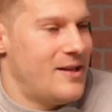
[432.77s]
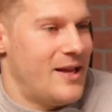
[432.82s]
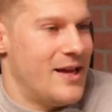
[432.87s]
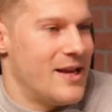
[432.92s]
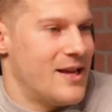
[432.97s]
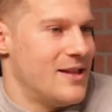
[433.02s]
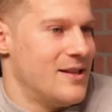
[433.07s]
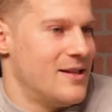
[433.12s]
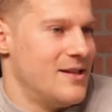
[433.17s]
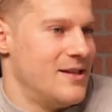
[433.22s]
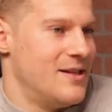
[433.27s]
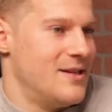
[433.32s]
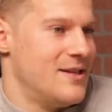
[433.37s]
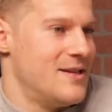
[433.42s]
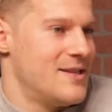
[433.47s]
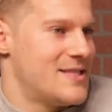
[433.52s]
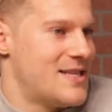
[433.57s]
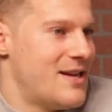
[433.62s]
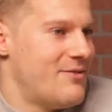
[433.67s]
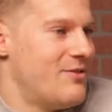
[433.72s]
Like in
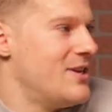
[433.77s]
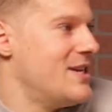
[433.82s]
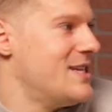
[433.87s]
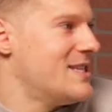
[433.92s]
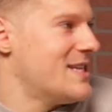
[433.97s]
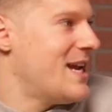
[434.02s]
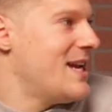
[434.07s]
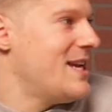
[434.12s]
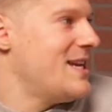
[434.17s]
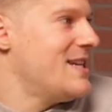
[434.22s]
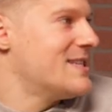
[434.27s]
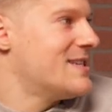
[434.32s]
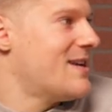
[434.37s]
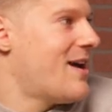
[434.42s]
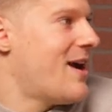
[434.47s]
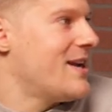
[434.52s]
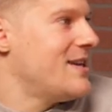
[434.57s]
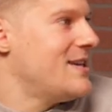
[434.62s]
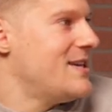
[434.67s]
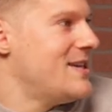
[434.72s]
the 70s, 80s,
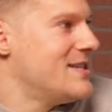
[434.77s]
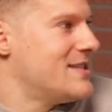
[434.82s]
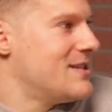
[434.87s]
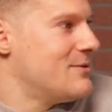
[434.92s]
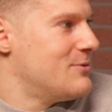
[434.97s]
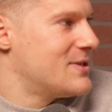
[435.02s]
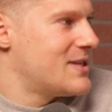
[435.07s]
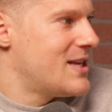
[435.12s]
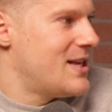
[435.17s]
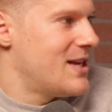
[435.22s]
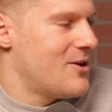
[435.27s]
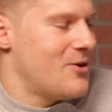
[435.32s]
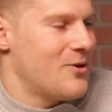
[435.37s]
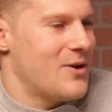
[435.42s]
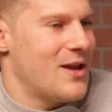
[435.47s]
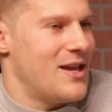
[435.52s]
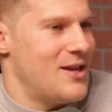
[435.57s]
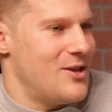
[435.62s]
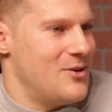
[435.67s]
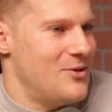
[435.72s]
90s, it was like,
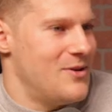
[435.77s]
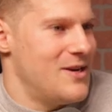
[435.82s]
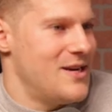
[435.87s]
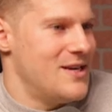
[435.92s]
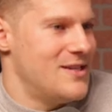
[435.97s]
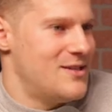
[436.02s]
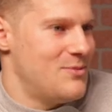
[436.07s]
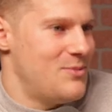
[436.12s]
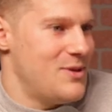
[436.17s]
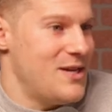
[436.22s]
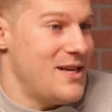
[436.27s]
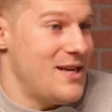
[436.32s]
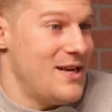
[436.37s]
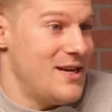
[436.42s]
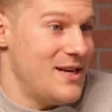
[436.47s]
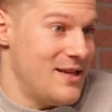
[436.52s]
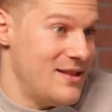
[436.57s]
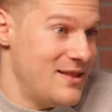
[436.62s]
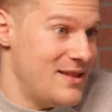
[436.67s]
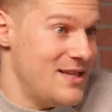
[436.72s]
okay, you need to be
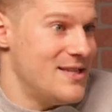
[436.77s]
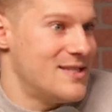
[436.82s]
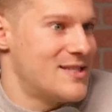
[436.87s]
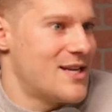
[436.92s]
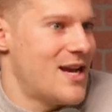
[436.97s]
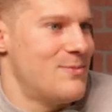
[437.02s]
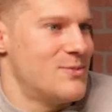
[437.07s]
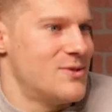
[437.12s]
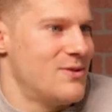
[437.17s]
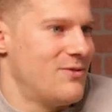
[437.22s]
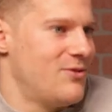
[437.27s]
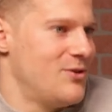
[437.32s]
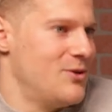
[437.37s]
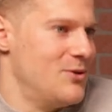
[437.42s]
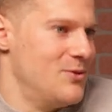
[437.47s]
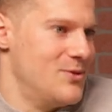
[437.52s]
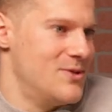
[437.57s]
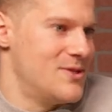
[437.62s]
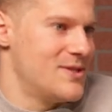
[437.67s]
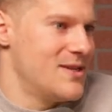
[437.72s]
eating these types of
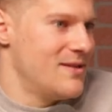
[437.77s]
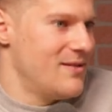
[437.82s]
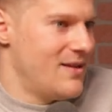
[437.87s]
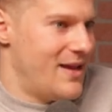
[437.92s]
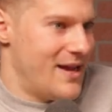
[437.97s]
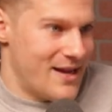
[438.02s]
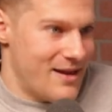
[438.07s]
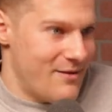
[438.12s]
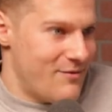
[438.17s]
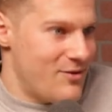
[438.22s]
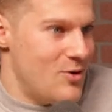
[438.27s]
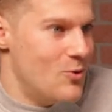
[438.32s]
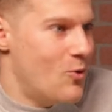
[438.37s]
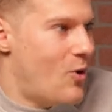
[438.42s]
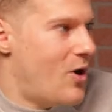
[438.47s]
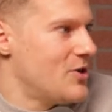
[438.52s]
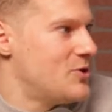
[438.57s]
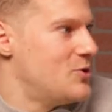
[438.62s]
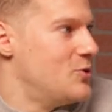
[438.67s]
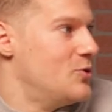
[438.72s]
foods, like if you
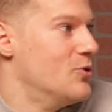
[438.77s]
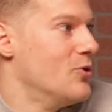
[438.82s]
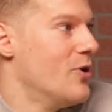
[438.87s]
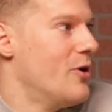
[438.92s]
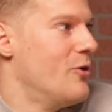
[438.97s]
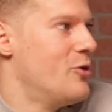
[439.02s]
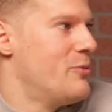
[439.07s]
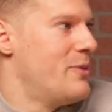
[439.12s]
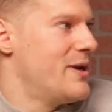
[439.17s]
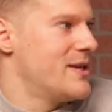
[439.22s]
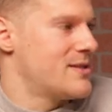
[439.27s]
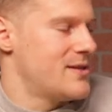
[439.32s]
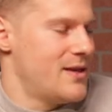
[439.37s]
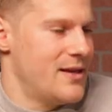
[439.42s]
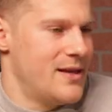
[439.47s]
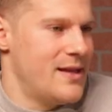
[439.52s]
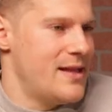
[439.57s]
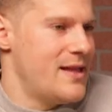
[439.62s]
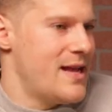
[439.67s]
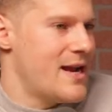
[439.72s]
want to grow the best.
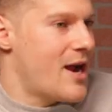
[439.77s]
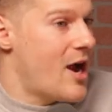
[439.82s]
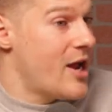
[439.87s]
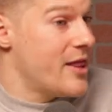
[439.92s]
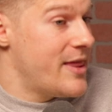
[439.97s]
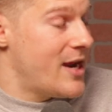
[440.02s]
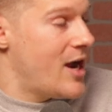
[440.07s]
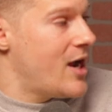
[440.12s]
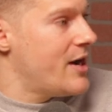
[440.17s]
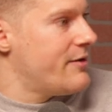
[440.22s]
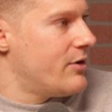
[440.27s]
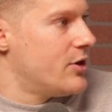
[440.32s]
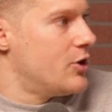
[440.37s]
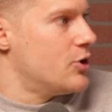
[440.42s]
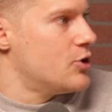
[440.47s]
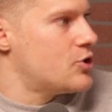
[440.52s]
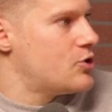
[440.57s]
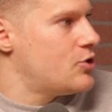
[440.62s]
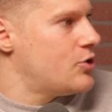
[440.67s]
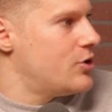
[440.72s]
And they kind of
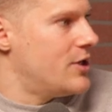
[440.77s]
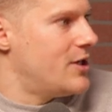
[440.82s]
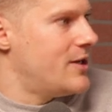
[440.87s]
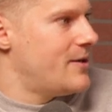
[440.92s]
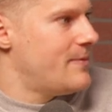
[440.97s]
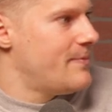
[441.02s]
understood it.